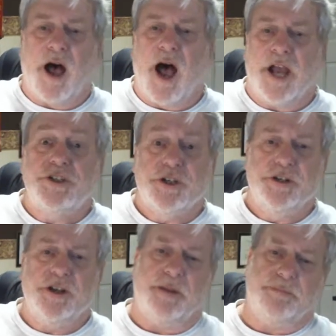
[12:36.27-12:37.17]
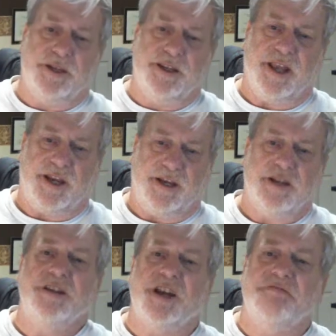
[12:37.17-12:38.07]
I should not be getting
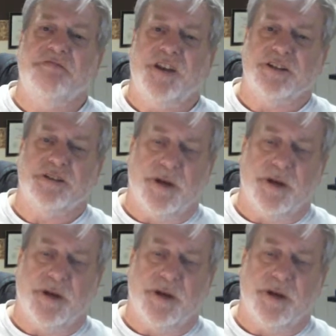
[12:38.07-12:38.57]
to advance